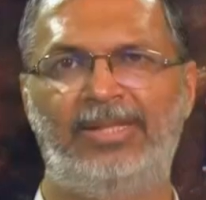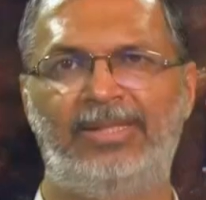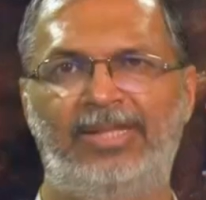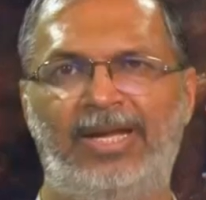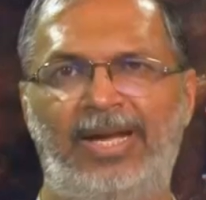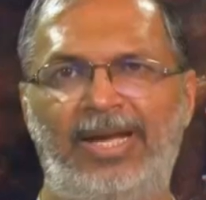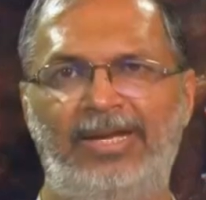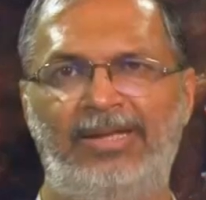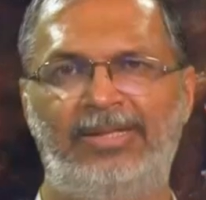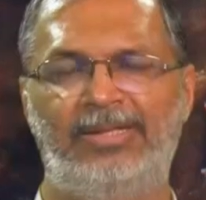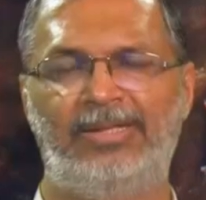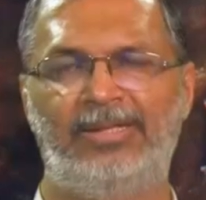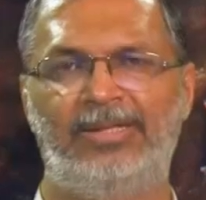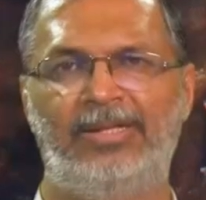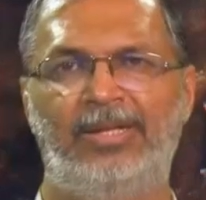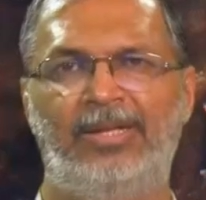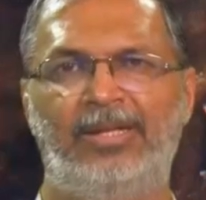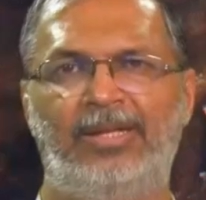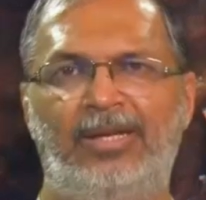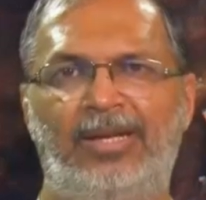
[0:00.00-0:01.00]
that
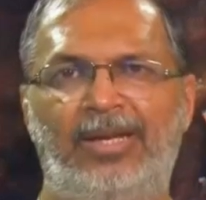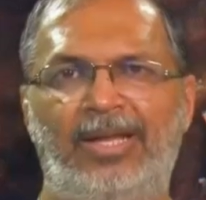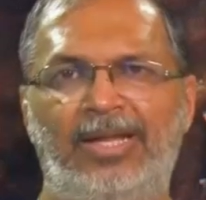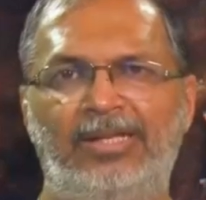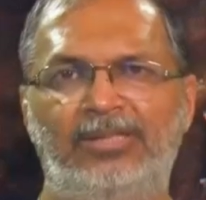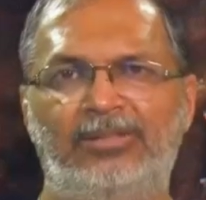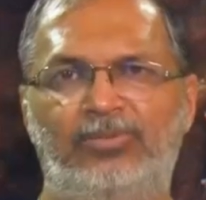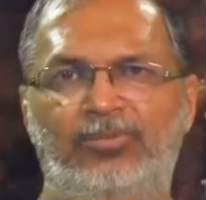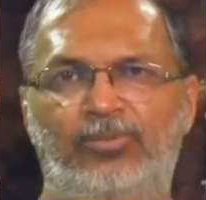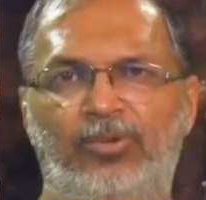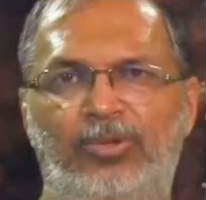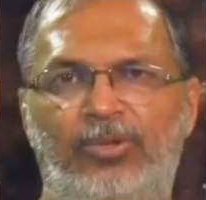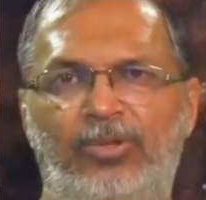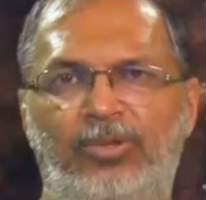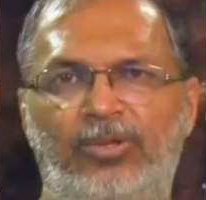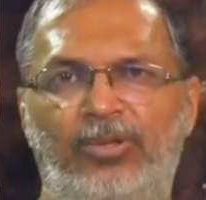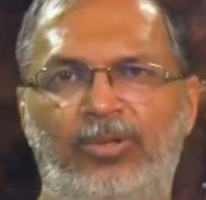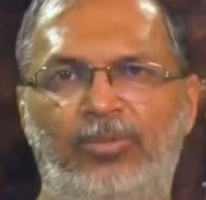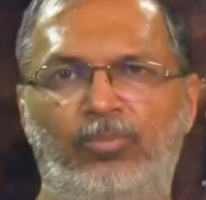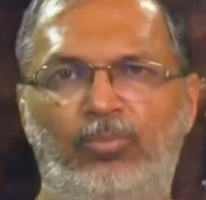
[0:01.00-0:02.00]
lens would
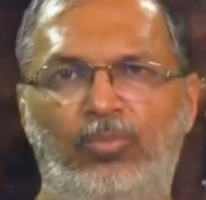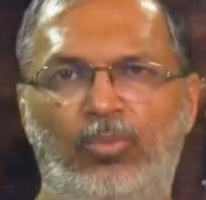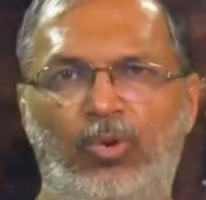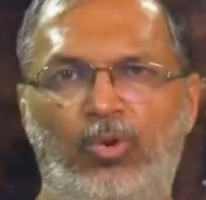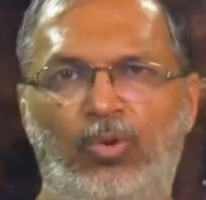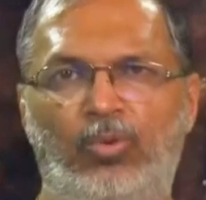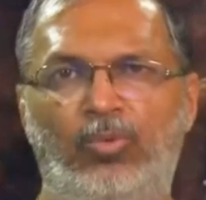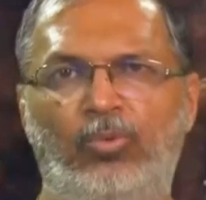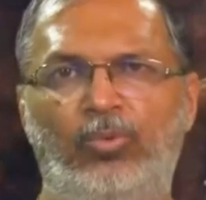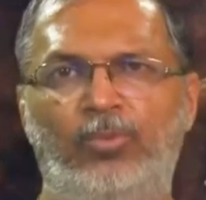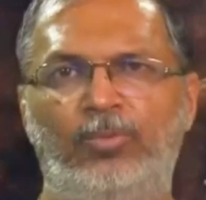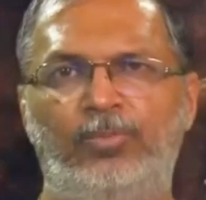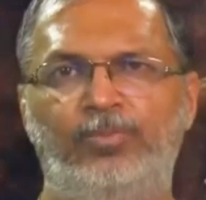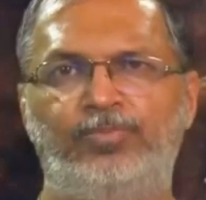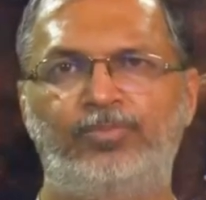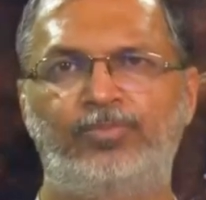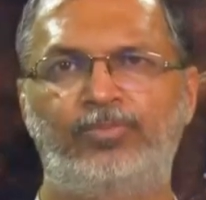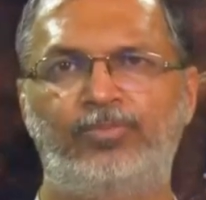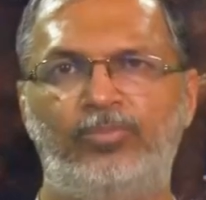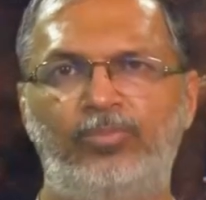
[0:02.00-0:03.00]
move
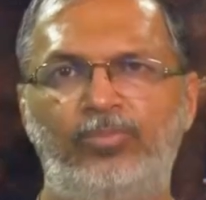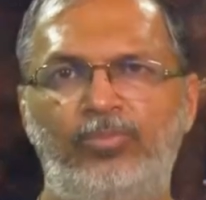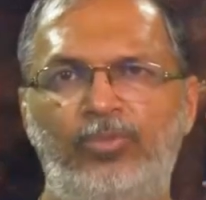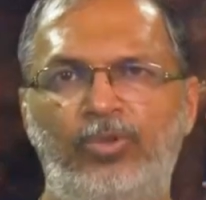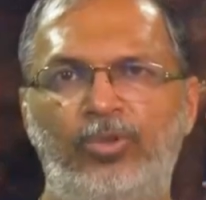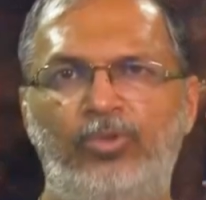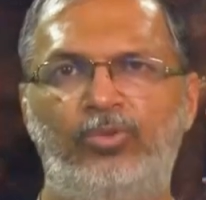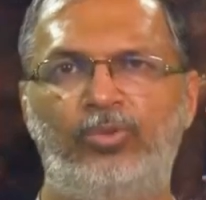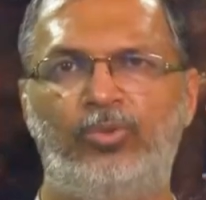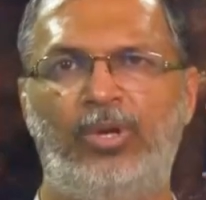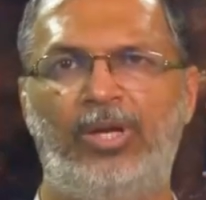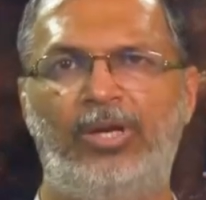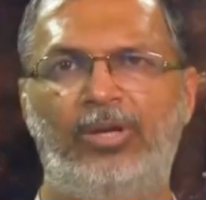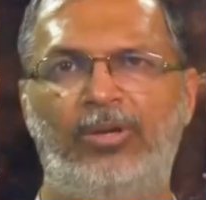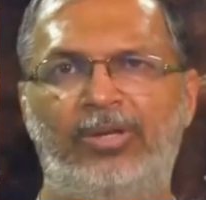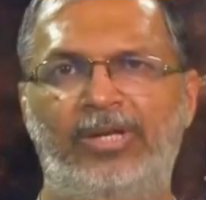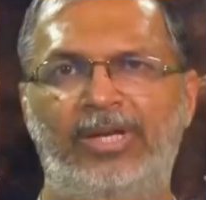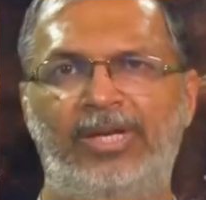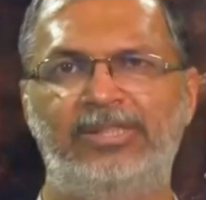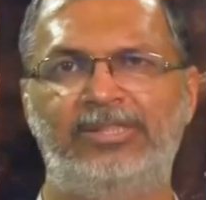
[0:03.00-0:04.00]
to a
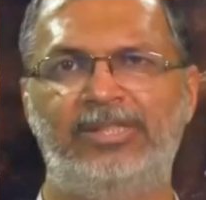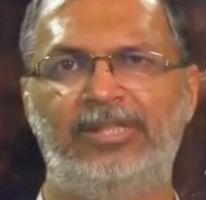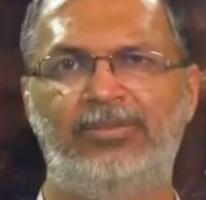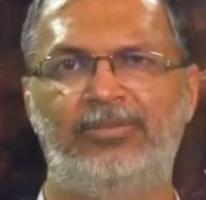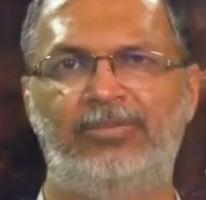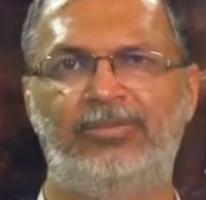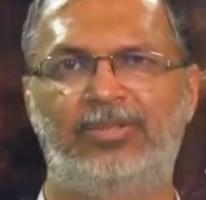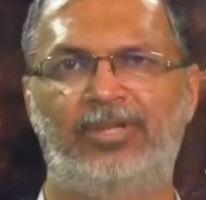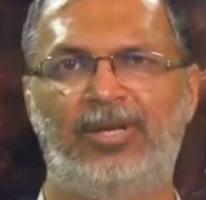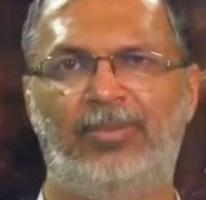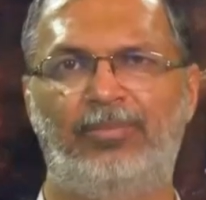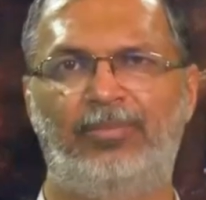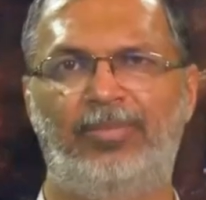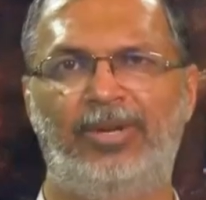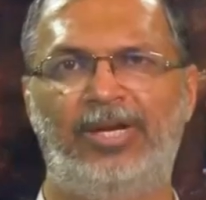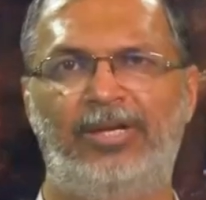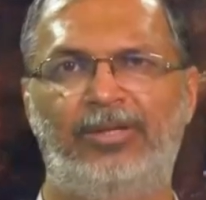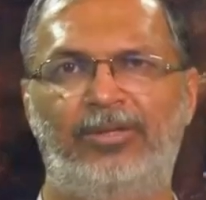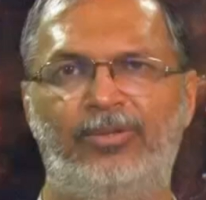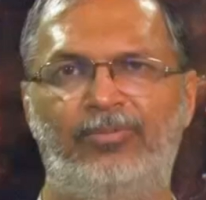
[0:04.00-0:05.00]
location
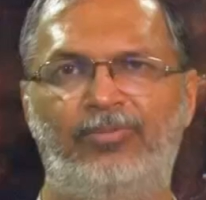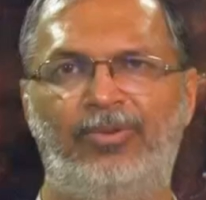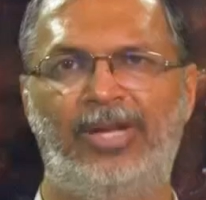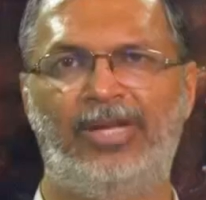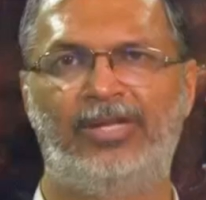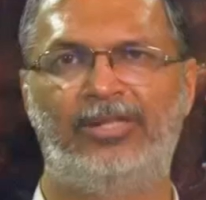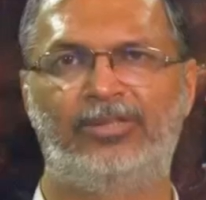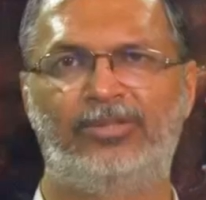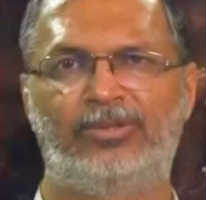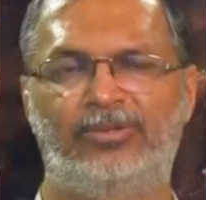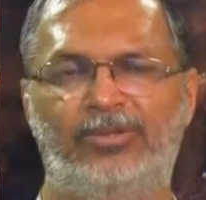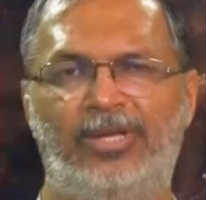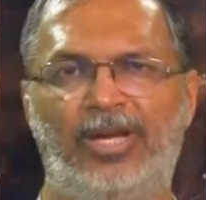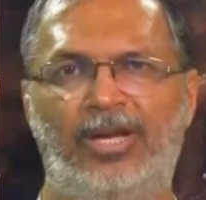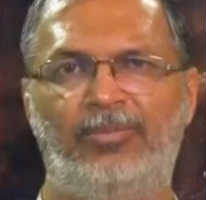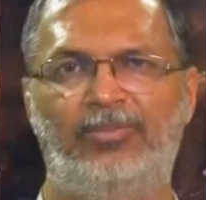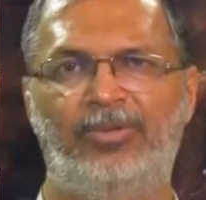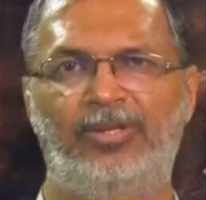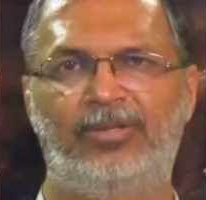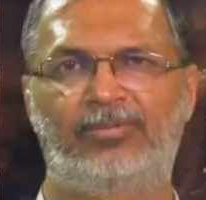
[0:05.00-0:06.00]
compared to where it should
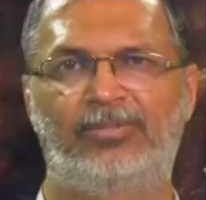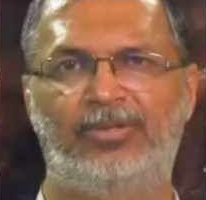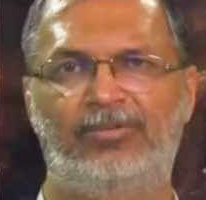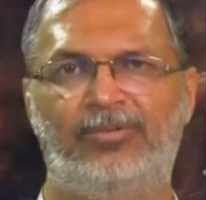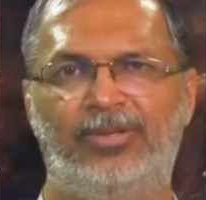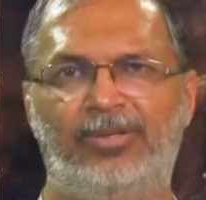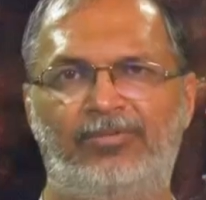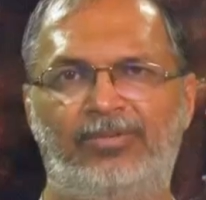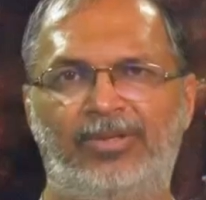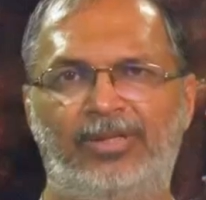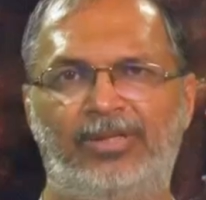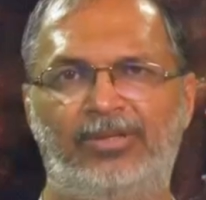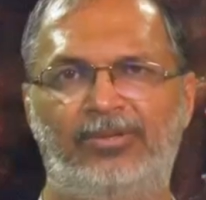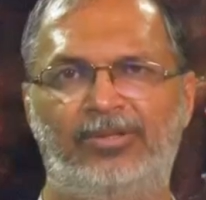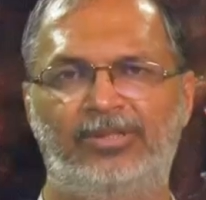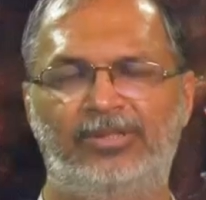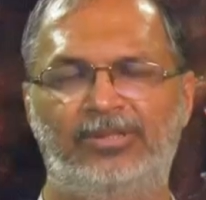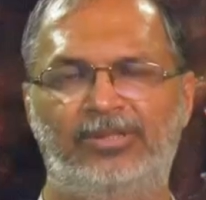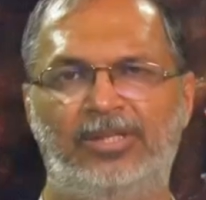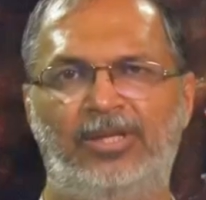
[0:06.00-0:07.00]
have been if the wavefront
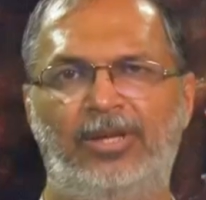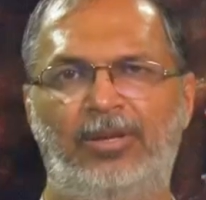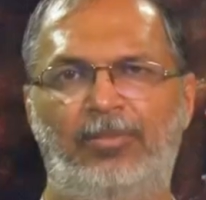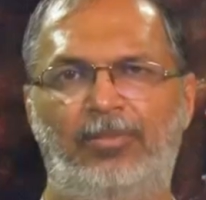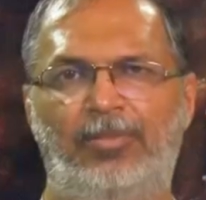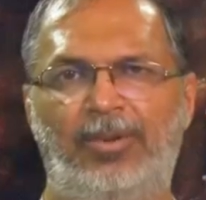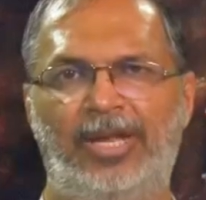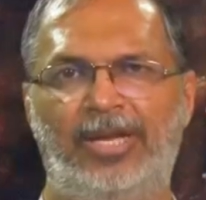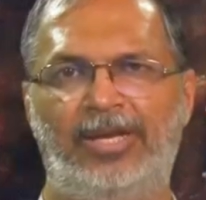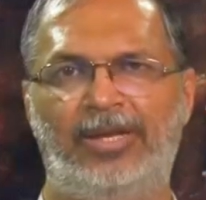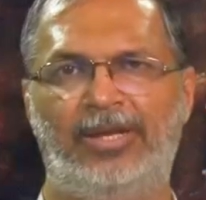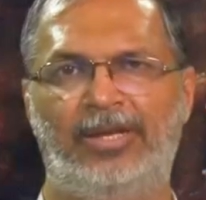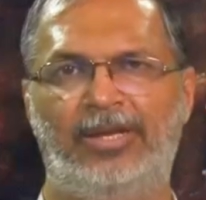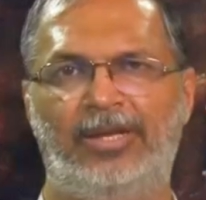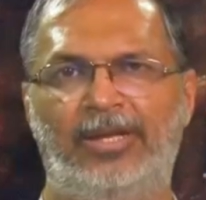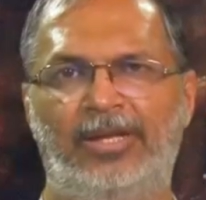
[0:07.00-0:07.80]
was plane.